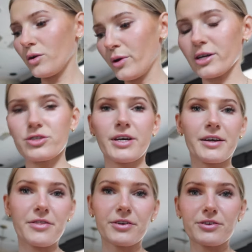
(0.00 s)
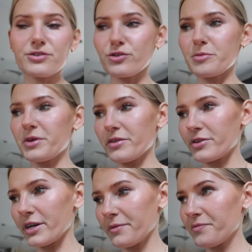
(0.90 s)
We actually had a thunderstorm the other
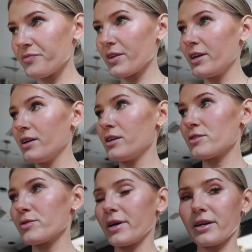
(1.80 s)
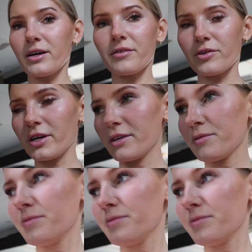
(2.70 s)
day, so I had to cover it